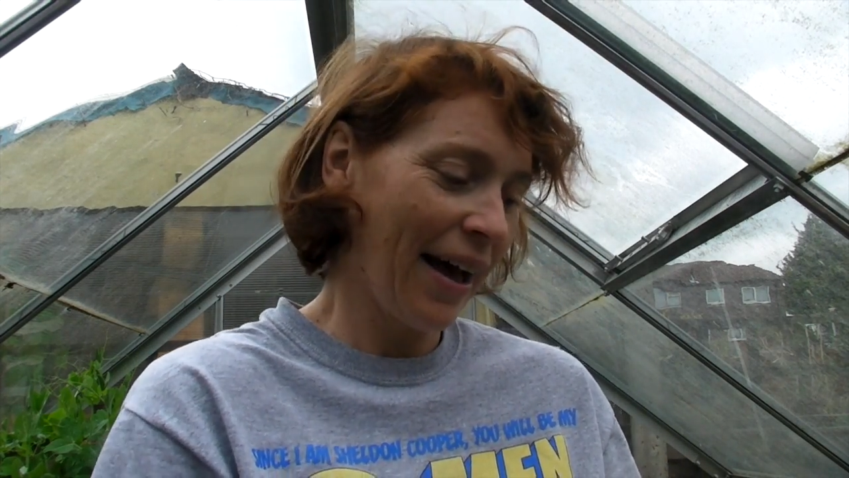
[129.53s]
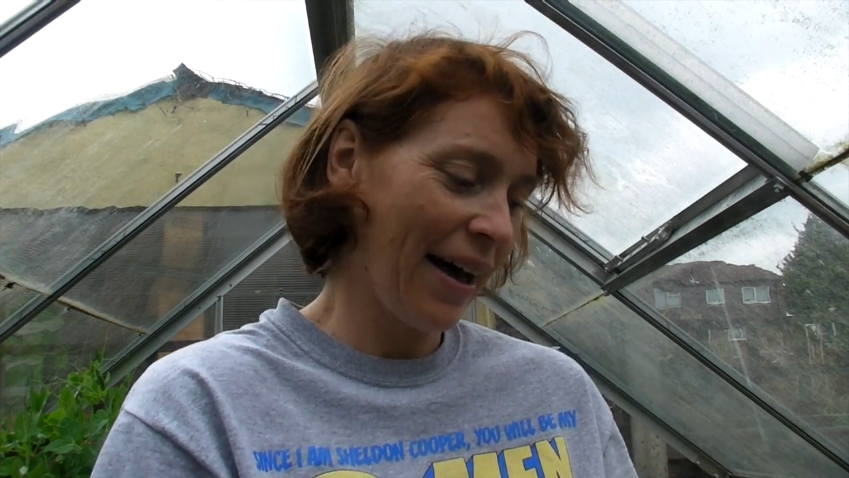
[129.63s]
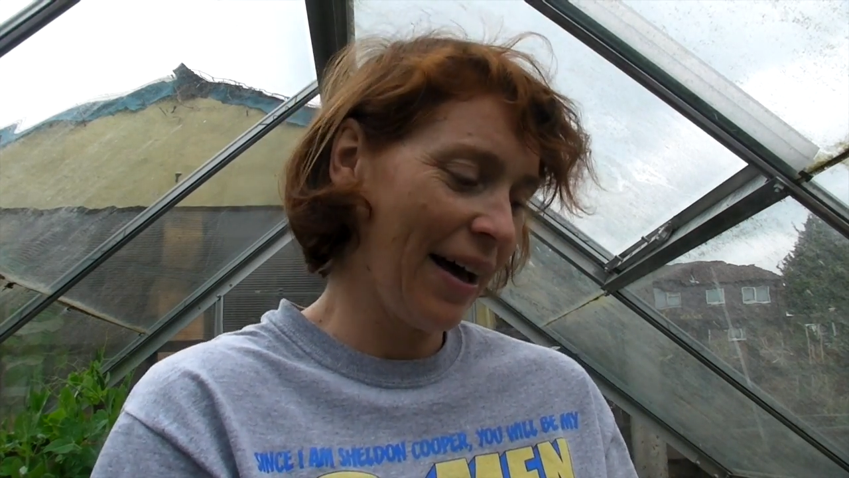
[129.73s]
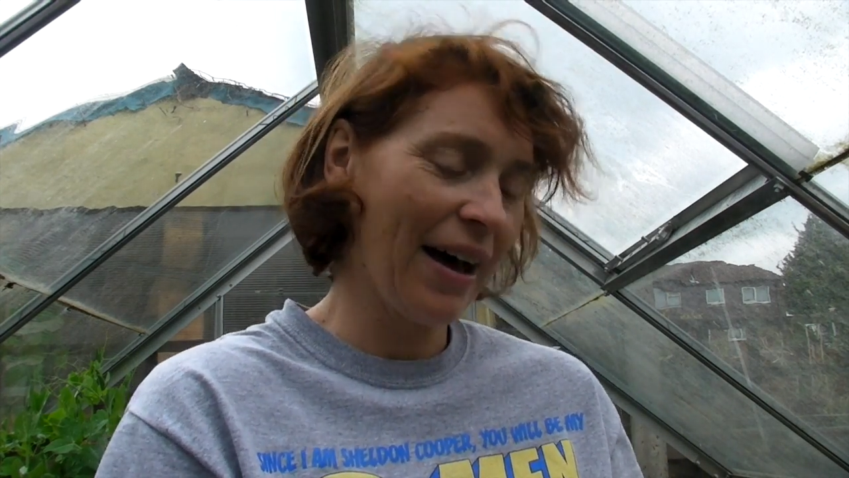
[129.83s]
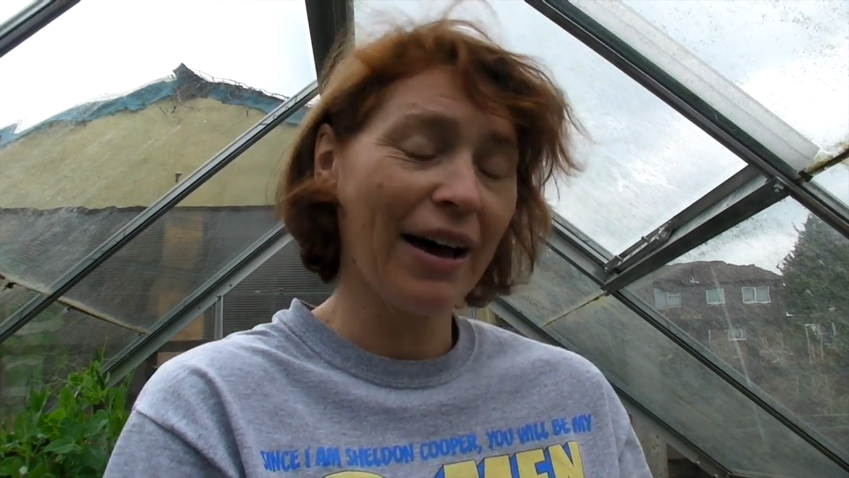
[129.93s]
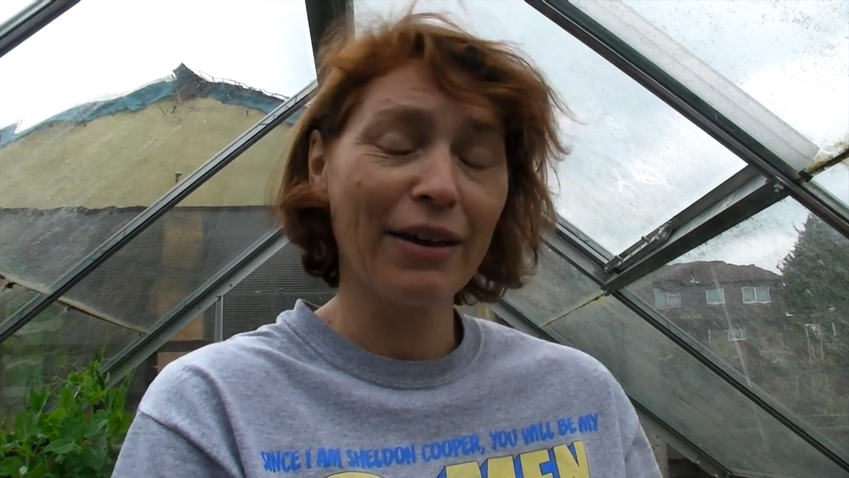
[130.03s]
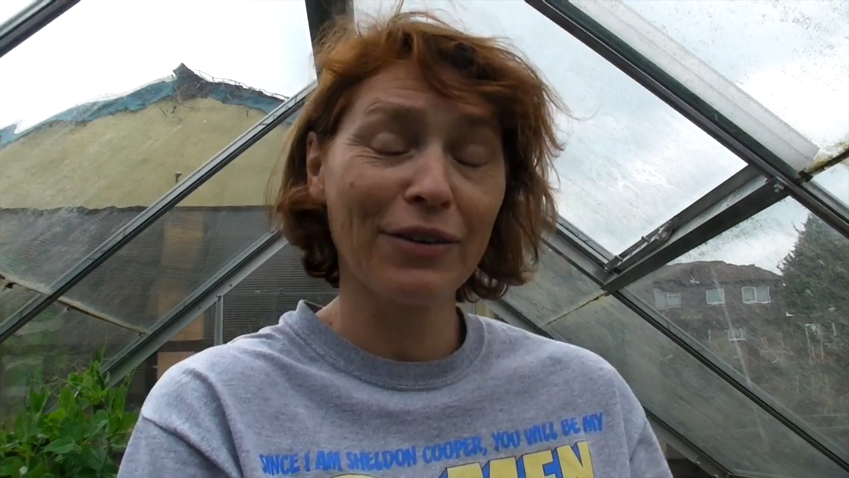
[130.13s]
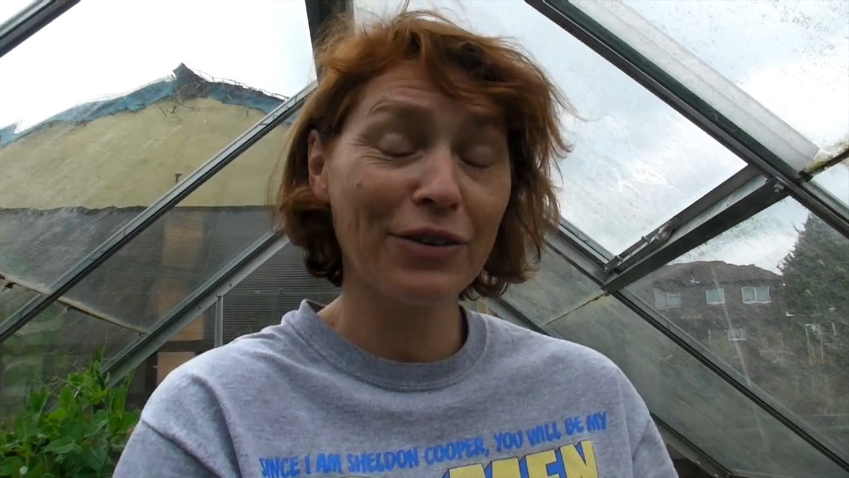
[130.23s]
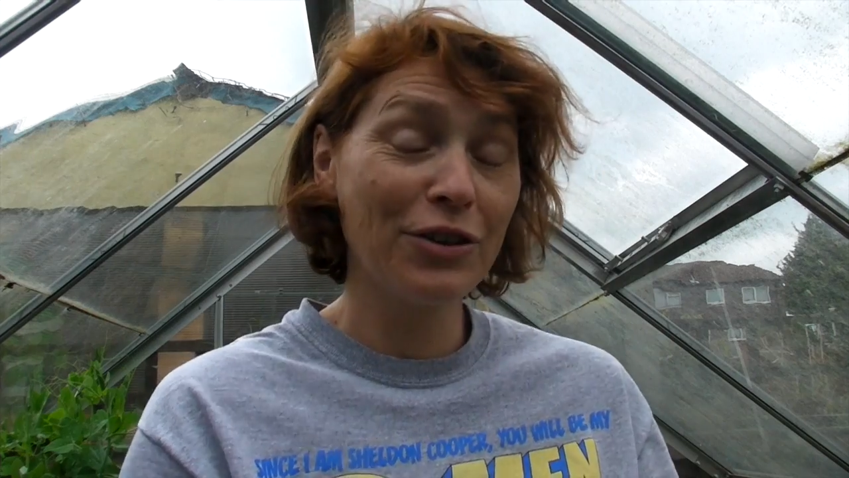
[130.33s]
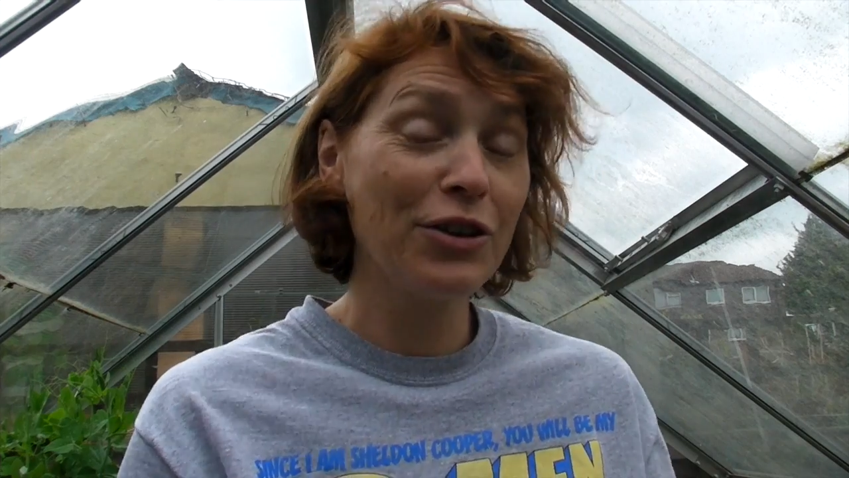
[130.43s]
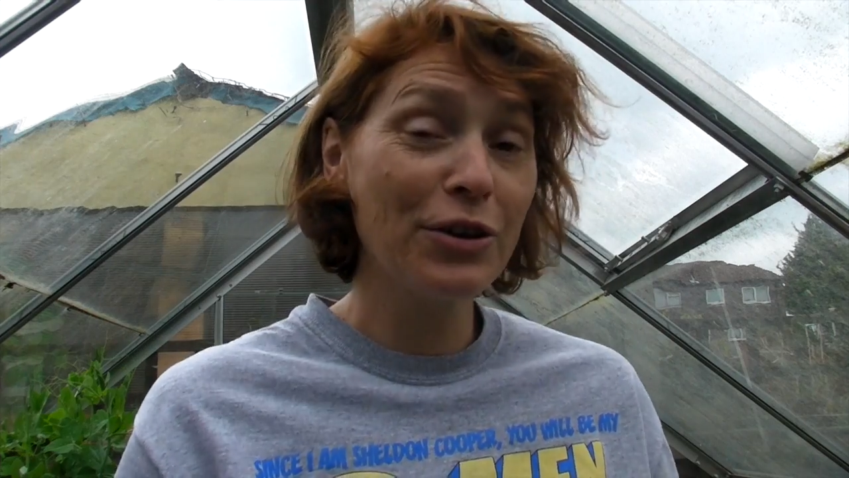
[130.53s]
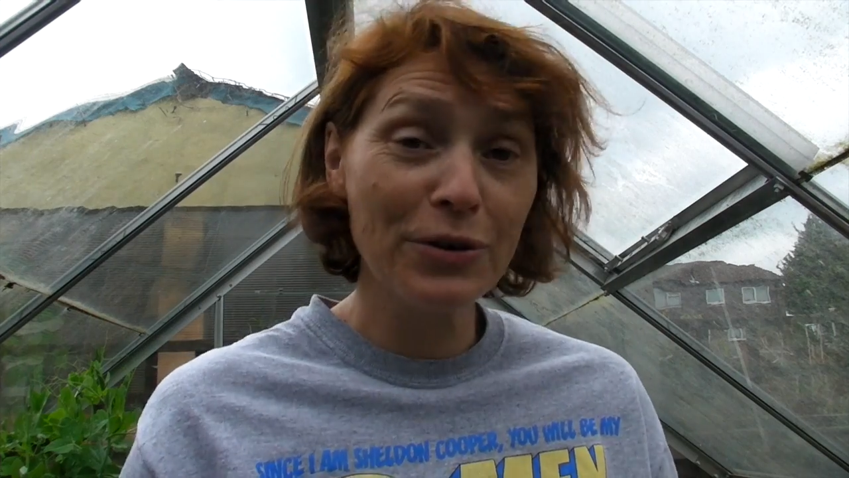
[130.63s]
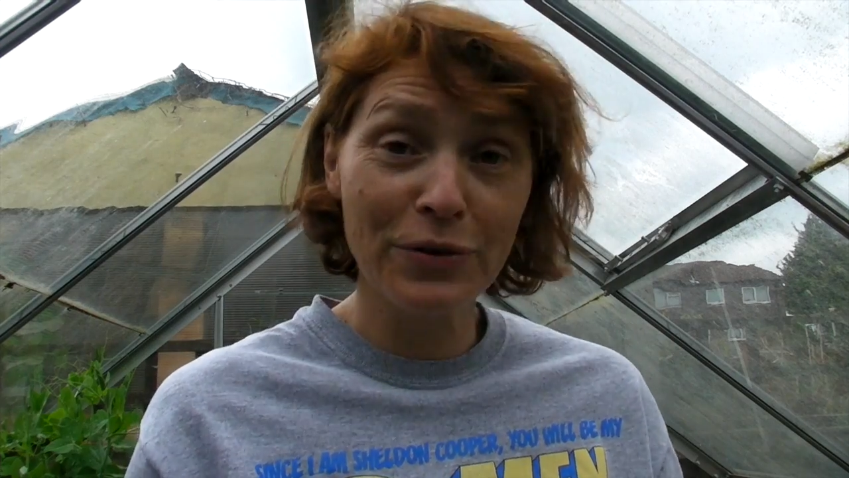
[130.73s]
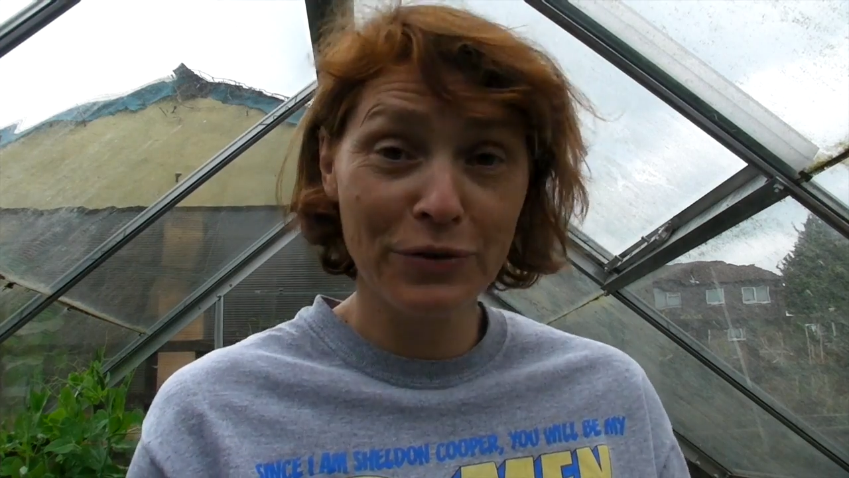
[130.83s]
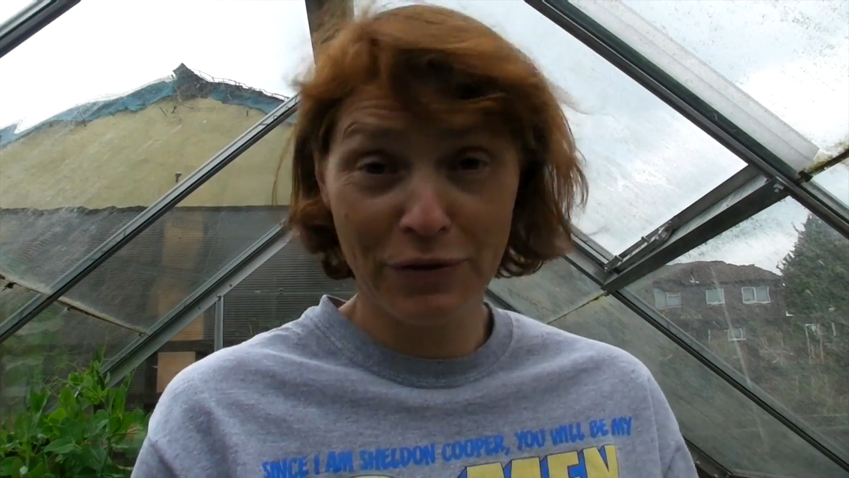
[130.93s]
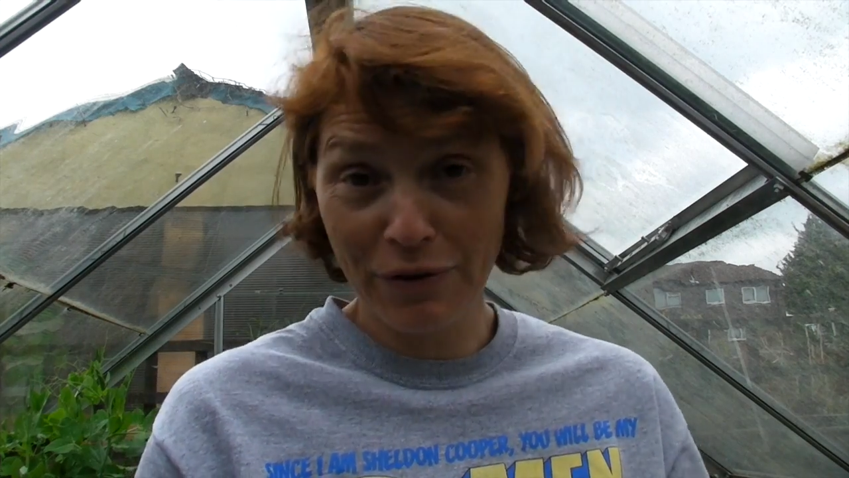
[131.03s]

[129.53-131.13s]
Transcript: a huge